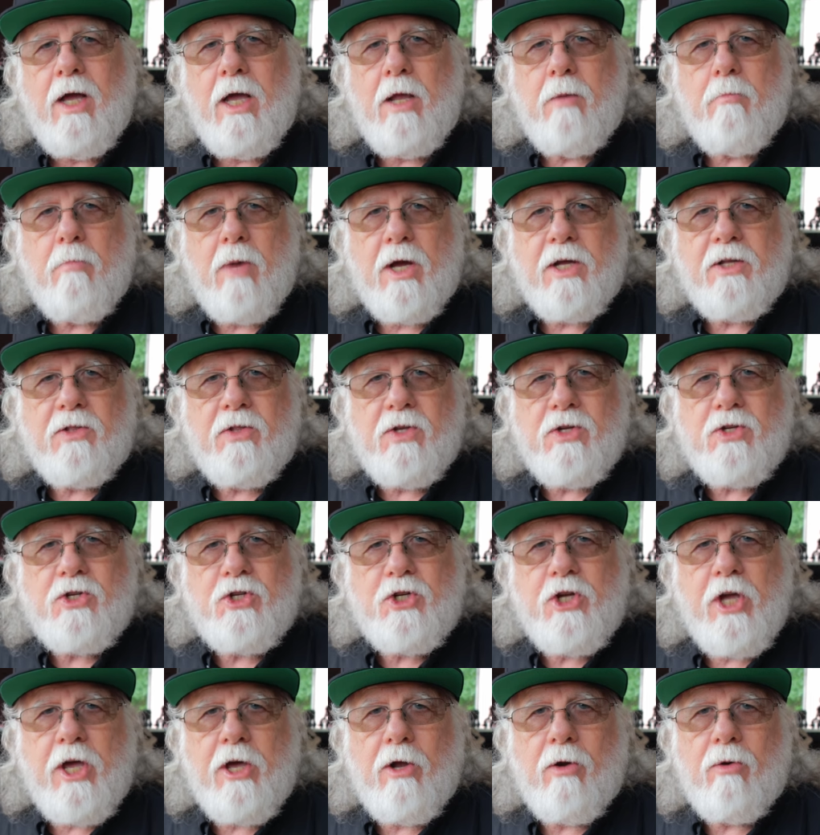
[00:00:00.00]
and make this
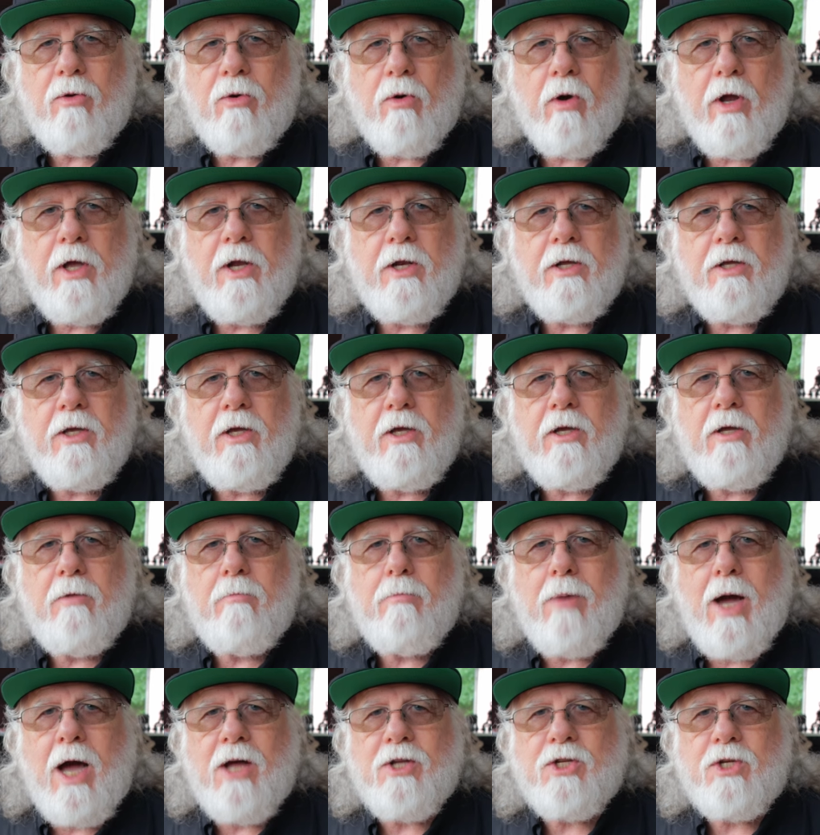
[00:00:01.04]
channel great
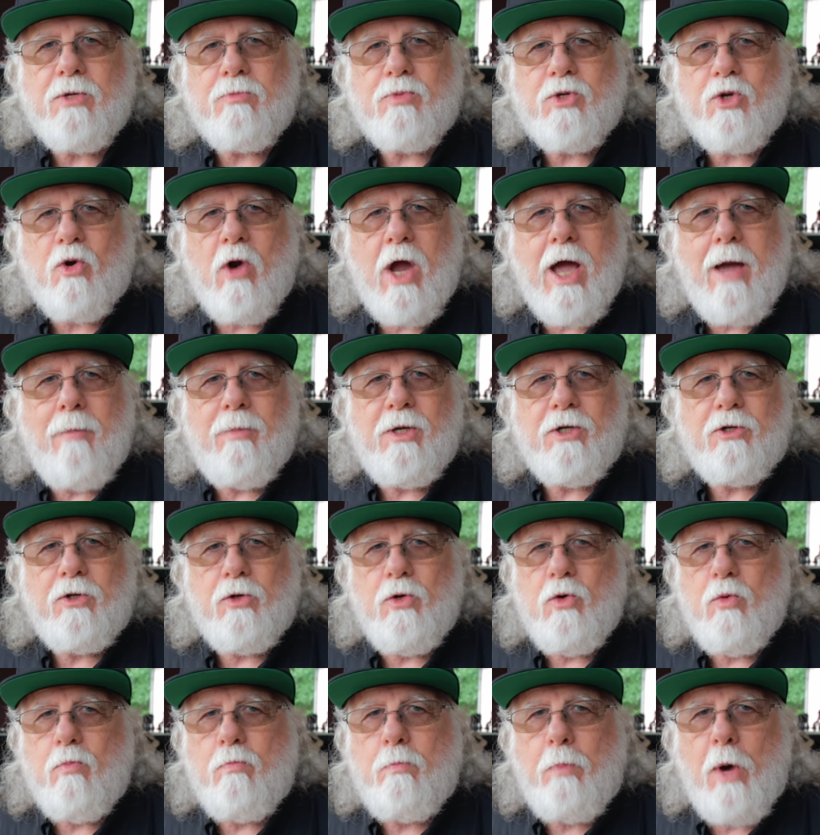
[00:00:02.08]
again by subscribing
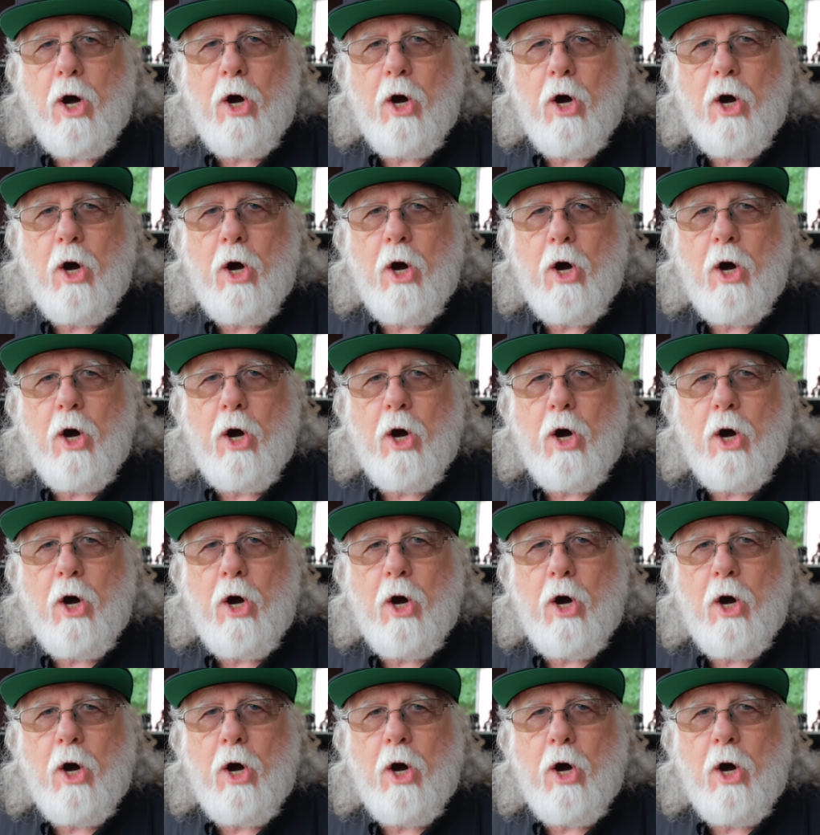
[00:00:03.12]
to